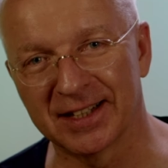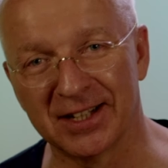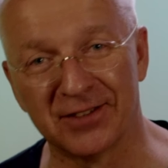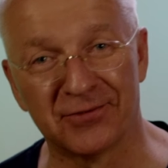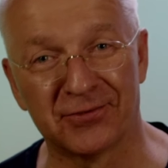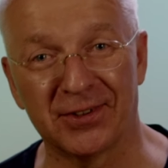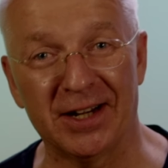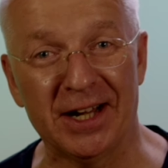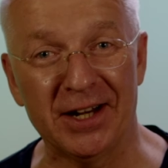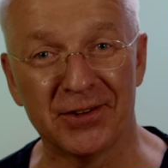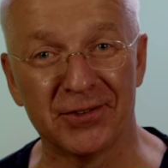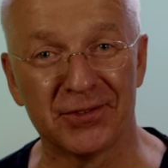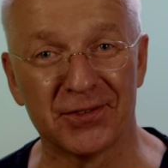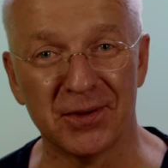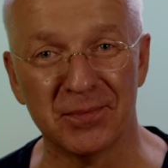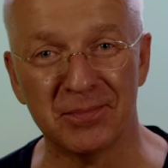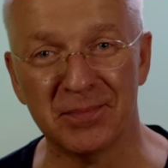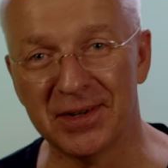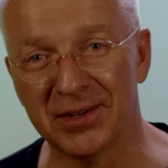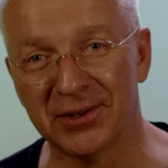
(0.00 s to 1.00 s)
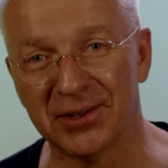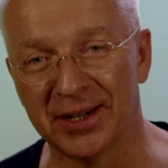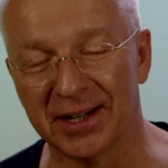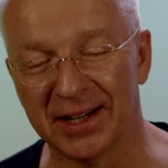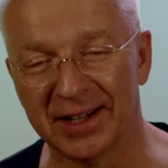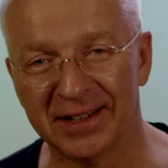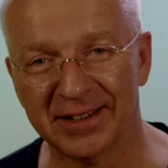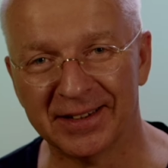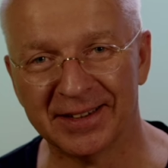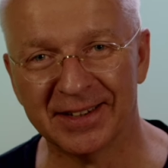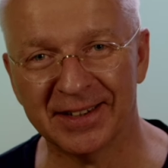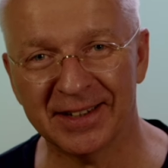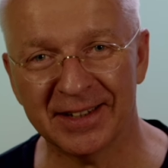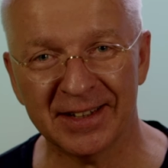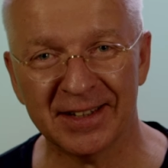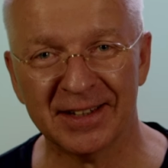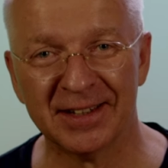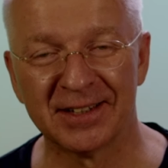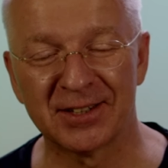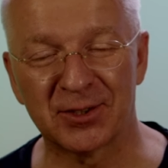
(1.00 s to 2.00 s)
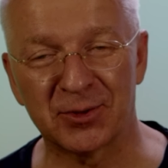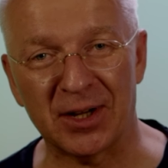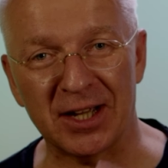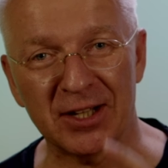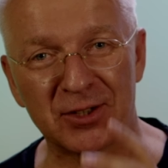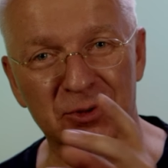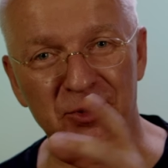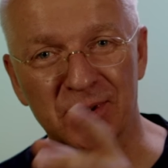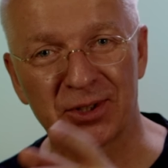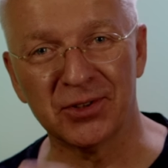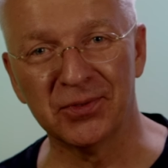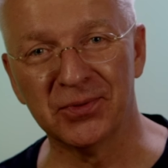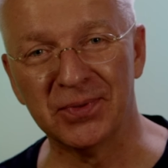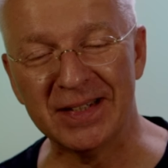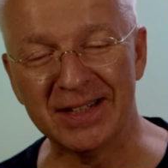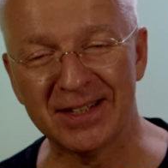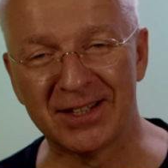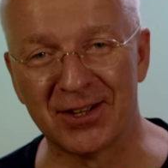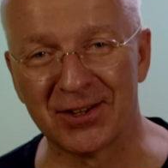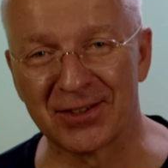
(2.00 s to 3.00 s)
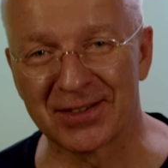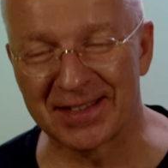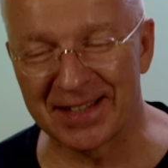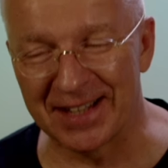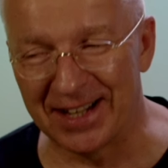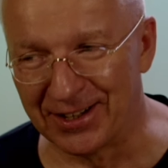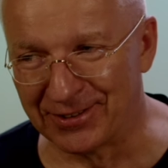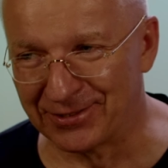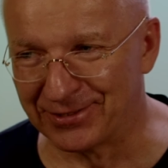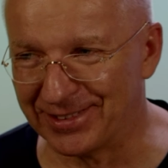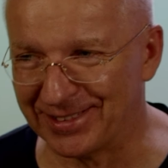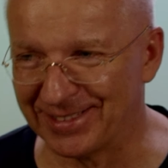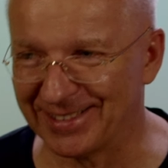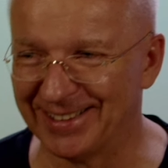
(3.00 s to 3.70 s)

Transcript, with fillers: in front of the mirror. Try to convince yourself.